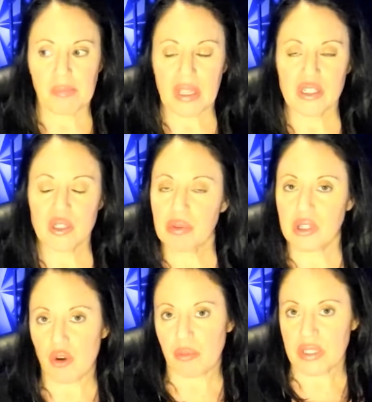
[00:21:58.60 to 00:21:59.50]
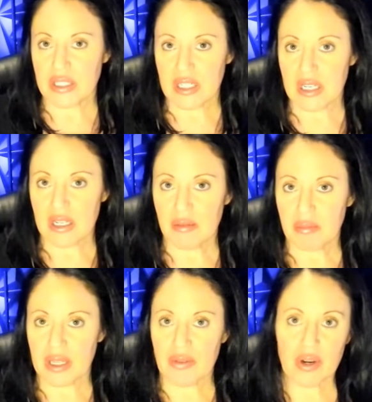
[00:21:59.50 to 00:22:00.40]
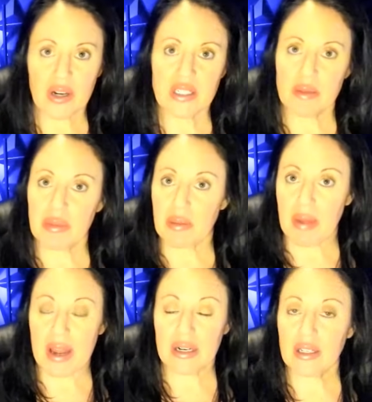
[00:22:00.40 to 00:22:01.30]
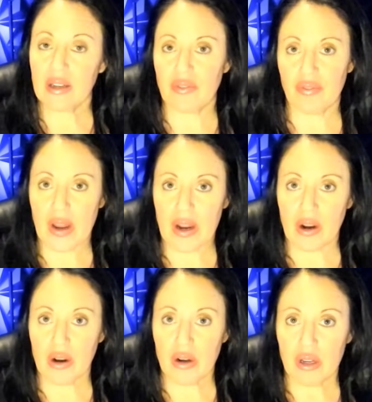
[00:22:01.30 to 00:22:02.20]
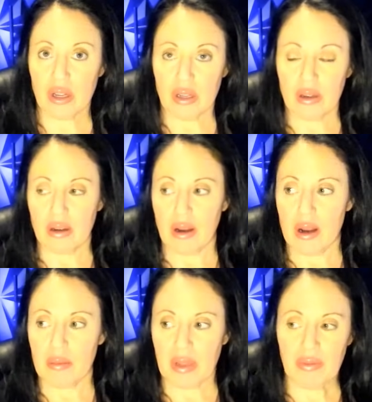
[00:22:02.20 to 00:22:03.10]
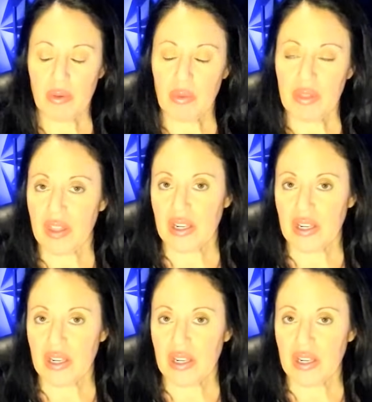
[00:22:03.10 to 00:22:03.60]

diplomacy, being very diplomatic and fair. Um, even when things